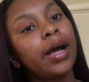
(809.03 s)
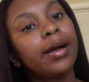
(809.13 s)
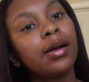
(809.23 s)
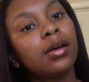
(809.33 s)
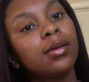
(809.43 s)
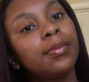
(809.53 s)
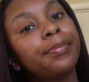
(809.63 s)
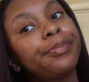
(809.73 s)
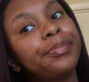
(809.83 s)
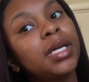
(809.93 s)

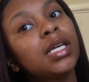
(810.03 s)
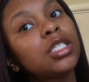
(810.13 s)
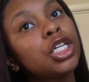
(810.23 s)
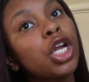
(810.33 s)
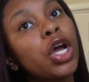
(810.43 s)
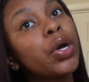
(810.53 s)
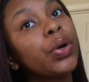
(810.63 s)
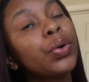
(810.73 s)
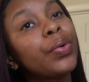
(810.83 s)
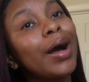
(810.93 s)
It's a
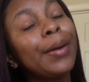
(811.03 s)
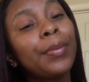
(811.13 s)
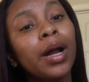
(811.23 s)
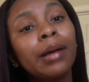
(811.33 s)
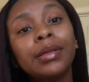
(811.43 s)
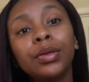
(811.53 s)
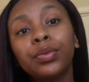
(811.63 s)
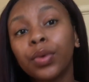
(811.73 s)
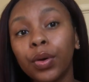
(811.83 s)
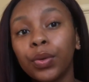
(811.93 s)
no. I probably
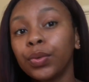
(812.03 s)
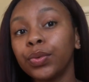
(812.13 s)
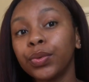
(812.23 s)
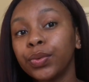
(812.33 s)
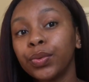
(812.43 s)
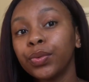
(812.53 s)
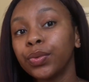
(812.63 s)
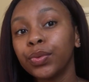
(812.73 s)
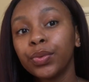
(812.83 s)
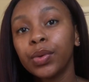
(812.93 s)
won't
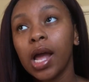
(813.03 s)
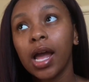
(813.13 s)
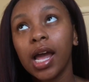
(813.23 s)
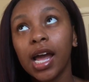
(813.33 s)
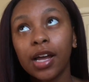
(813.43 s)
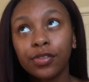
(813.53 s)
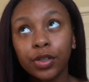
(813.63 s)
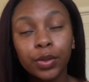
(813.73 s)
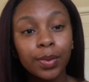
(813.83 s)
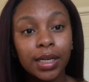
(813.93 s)

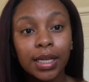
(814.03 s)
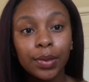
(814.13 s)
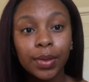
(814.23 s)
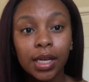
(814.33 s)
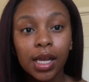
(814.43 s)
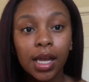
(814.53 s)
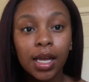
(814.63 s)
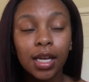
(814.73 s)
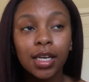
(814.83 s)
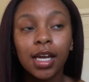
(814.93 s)
ever wear that wig
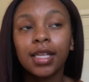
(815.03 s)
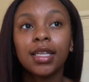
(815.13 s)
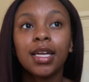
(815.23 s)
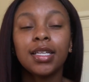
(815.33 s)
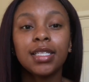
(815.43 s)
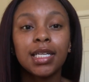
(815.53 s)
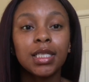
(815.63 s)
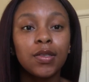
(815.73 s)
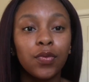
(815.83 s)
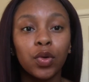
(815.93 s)
again unless
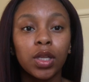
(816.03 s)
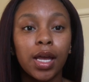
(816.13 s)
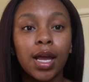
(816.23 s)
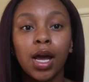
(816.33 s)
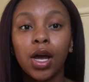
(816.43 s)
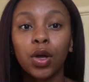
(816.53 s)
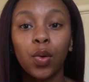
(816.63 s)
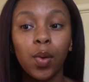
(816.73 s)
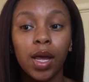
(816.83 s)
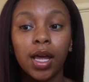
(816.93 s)
it's for like a
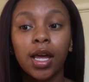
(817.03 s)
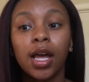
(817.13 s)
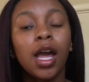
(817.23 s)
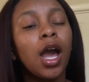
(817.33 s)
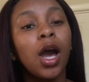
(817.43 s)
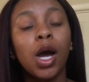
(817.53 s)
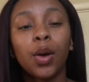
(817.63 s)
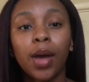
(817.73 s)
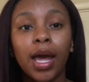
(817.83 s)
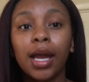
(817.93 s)
quick,
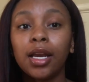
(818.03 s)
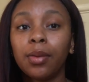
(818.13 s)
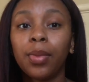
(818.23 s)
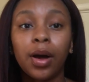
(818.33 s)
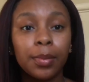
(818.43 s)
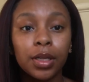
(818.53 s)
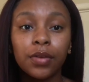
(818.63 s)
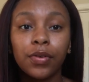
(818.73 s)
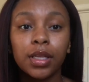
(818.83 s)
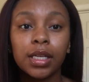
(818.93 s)
okay, I need a bomb
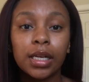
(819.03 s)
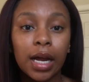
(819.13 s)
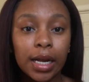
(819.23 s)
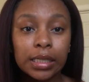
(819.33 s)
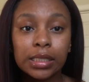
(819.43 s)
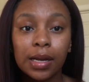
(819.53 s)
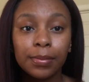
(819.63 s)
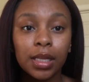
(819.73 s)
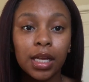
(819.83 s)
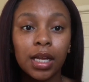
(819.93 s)
look for the night type
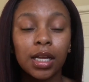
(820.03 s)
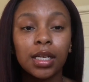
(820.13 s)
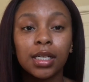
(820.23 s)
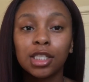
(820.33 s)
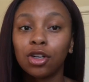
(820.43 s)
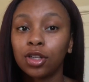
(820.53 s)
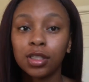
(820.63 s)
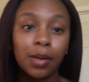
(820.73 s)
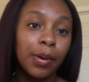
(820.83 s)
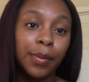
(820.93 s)
thing. That's the only
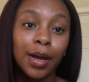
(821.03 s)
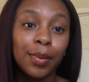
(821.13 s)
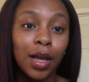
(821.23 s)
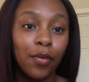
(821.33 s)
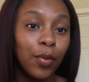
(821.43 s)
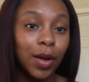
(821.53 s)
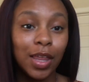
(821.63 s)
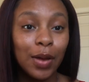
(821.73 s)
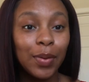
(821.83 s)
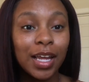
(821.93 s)
time I'll probably ever
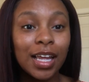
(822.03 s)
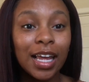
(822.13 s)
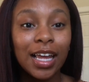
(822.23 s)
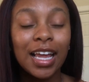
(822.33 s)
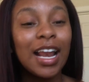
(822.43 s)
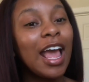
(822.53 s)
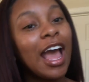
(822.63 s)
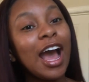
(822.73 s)
wear that wig again.